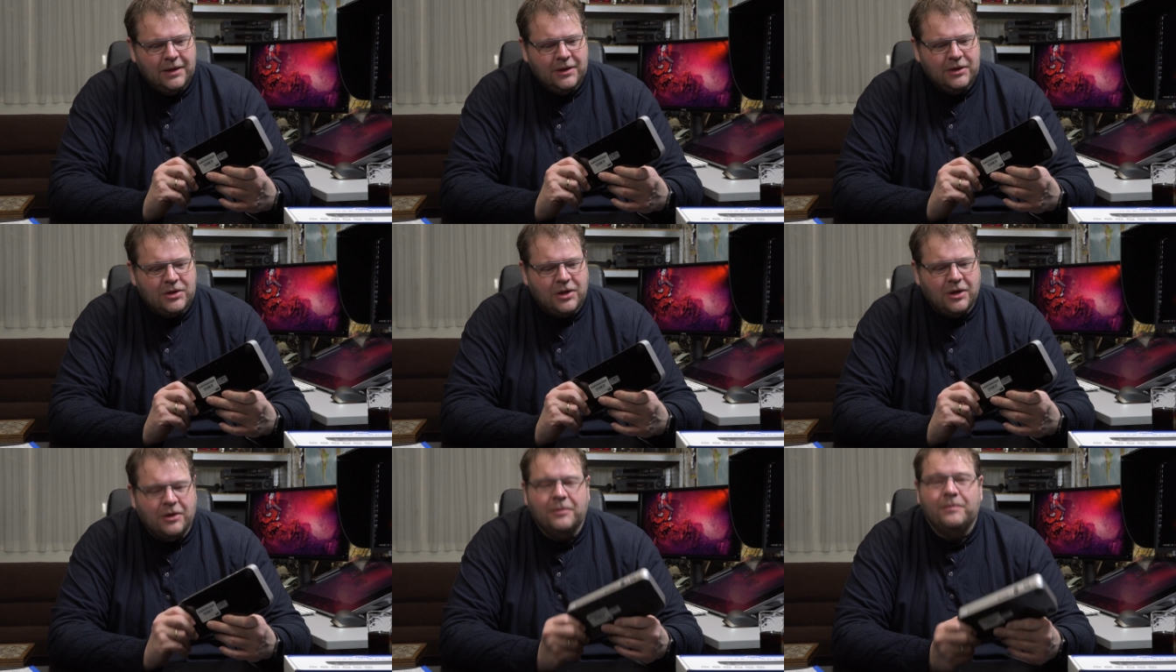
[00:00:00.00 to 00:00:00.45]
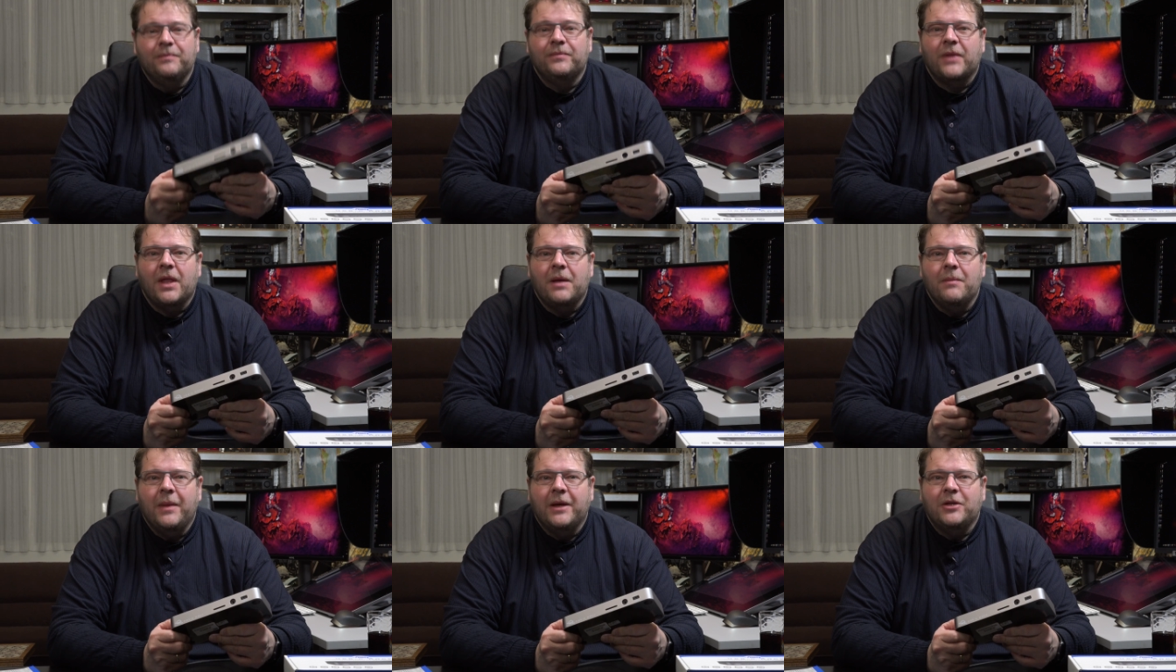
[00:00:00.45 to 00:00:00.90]
So
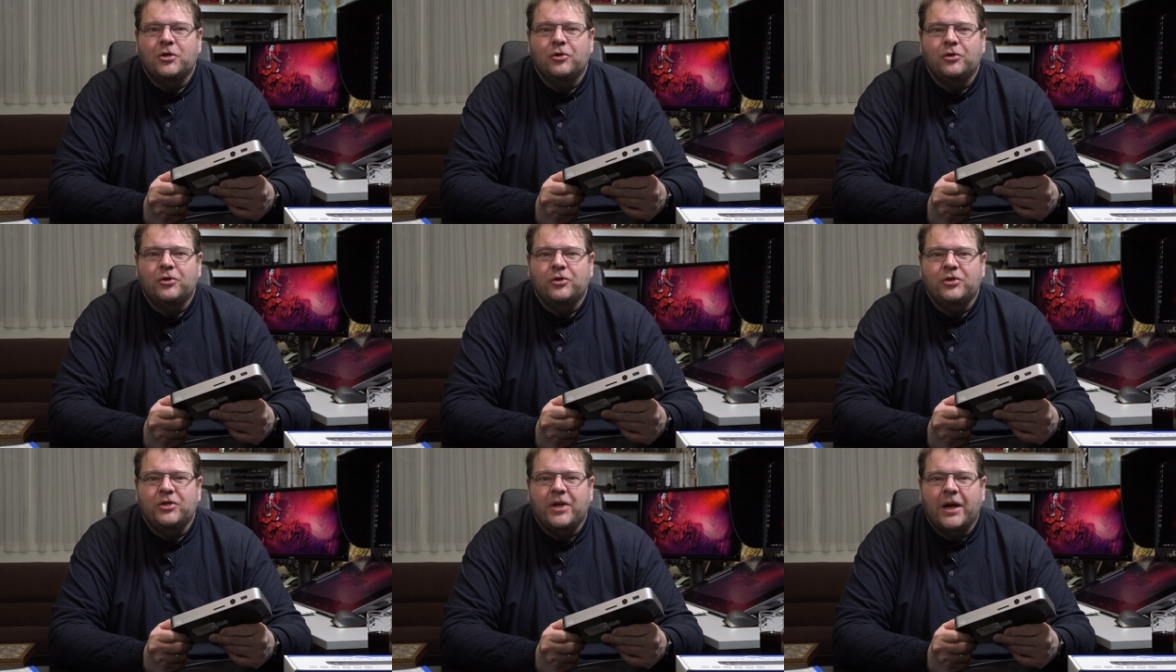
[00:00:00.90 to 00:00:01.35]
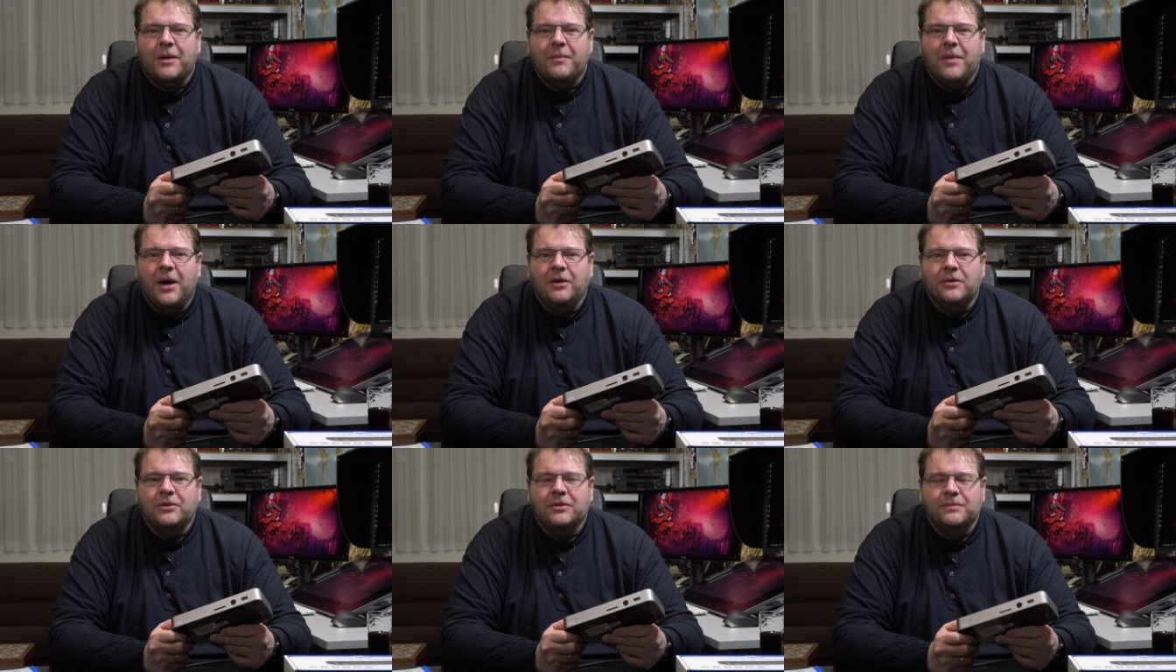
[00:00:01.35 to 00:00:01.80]
make sure to check them
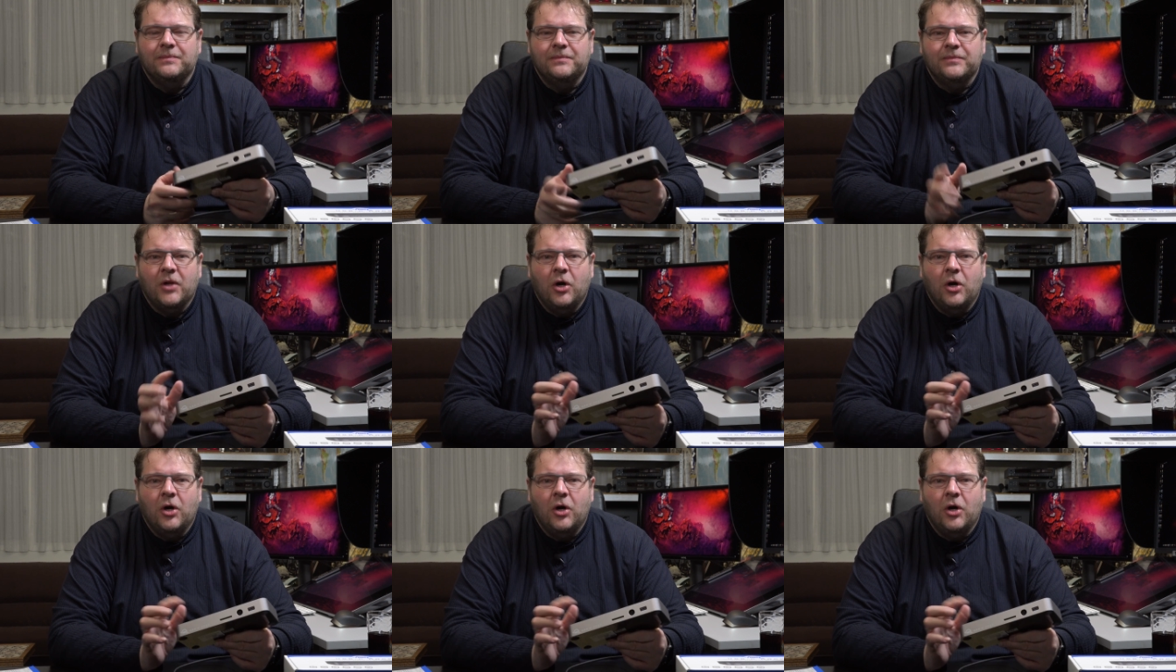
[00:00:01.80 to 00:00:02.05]
out.